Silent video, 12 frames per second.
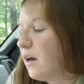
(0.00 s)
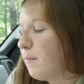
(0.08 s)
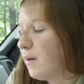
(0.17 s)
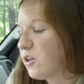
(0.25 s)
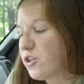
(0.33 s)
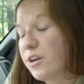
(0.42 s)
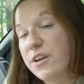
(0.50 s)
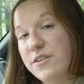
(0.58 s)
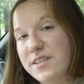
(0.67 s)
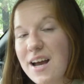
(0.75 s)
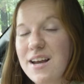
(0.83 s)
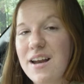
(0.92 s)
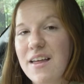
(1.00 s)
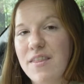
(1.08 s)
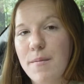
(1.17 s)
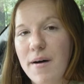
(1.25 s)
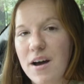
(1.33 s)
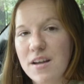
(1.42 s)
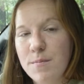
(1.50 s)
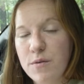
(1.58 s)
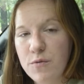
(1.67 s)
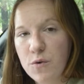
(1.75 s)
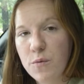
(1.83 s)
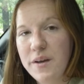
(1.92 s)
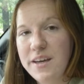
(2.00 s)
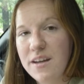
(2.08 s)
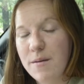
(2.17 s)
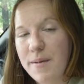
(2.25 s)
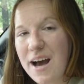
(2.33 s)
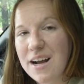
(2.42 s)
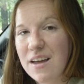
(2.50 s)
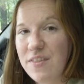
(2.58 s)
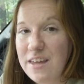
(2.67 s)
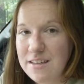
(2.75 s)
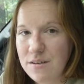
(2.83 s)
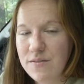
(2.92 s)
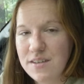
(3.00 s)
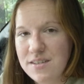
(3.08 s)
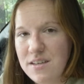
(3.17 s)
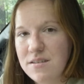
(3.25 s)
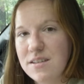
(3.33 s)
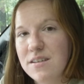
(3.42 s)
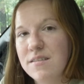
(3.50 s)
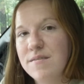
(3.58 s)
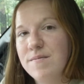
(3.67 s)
Make sure you sign it at the bottom before we get it back at the end of the season.